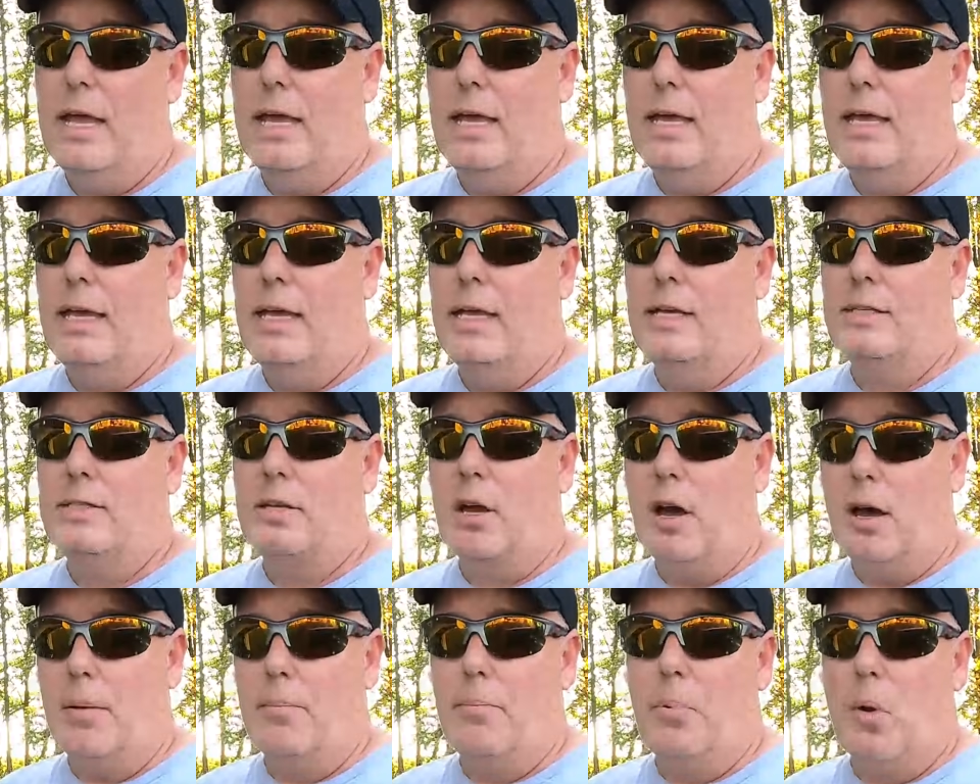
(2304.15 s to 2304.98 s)
is
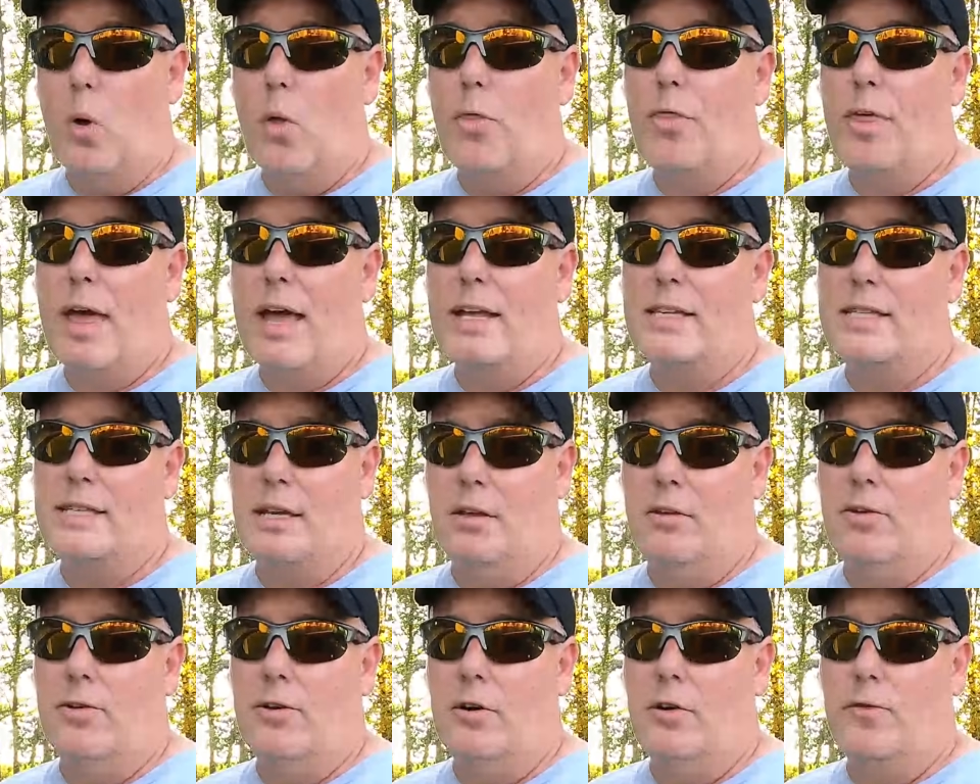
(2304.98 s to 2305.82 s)
unbolt that
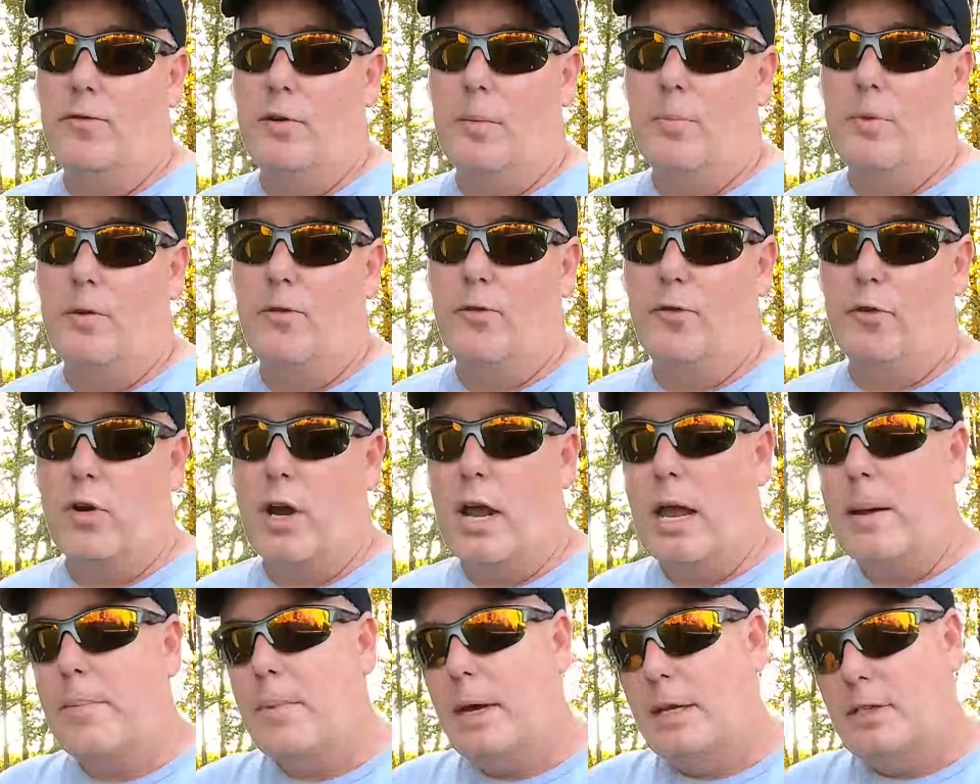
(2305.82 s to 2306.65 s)
cylinder from the
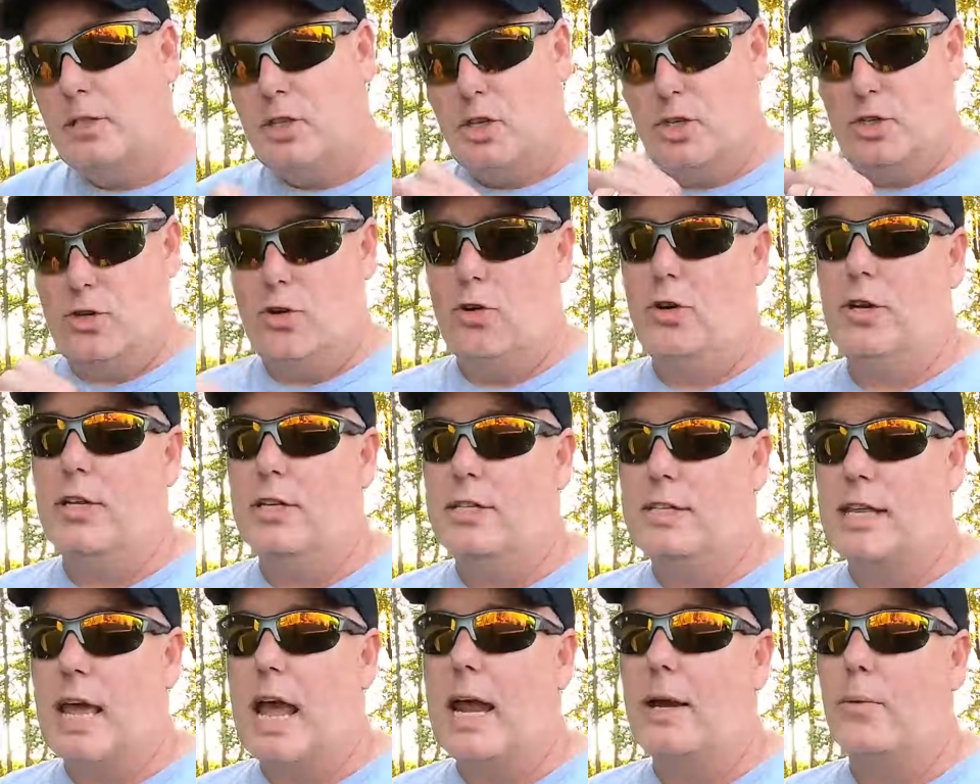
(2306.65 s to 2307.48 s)
frame and just turn it
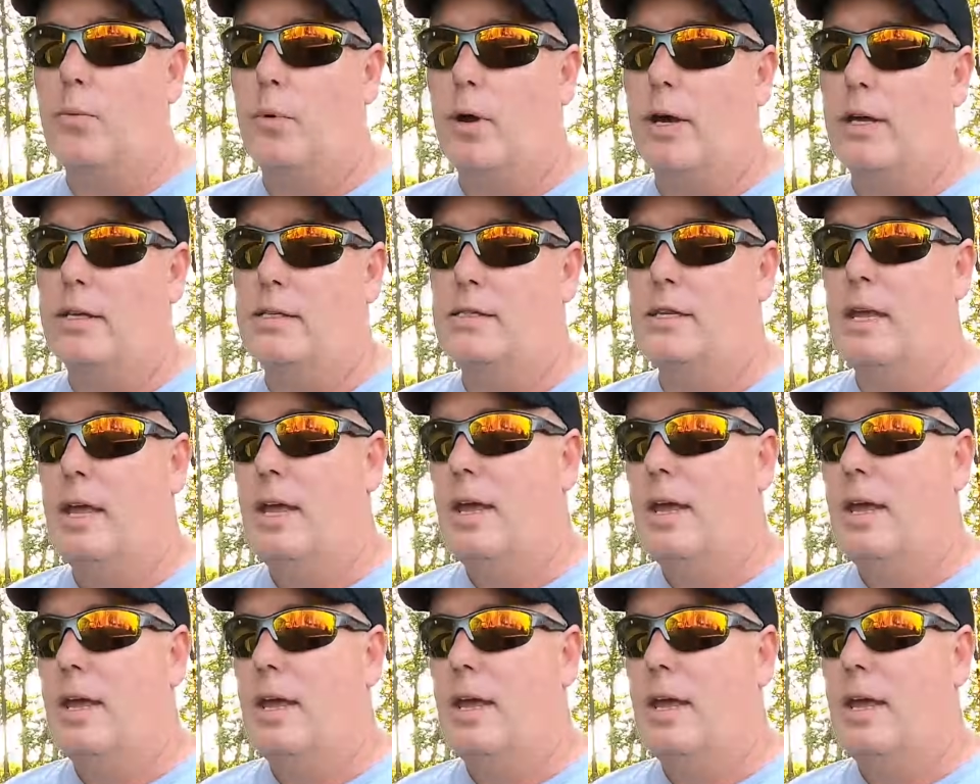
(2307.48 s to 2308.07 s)
sideways.